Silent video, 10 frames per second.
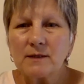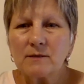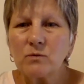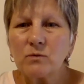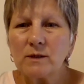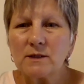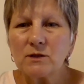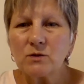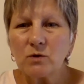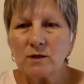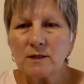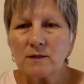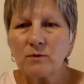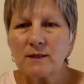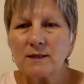was sourced
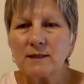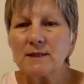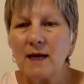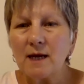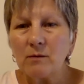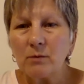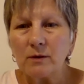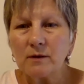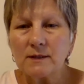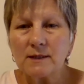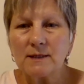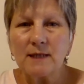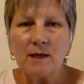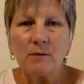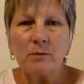with sustainable
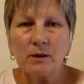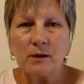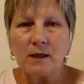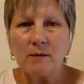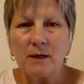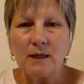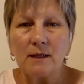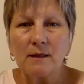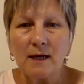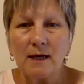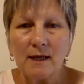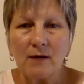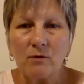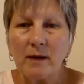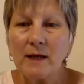sustainability, meaning that they
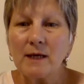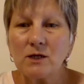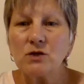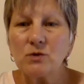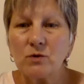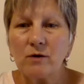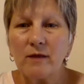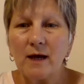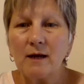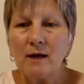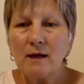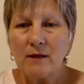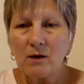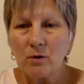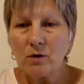were making sure that
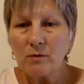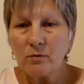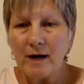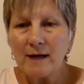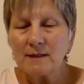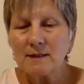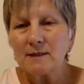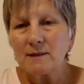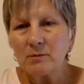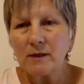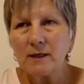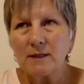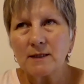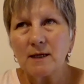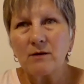there were good practices in place.
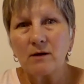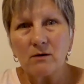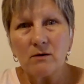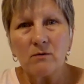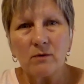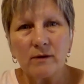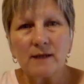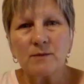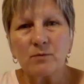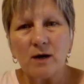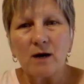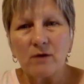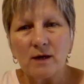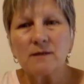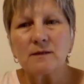And I thought, oh well, that's progress.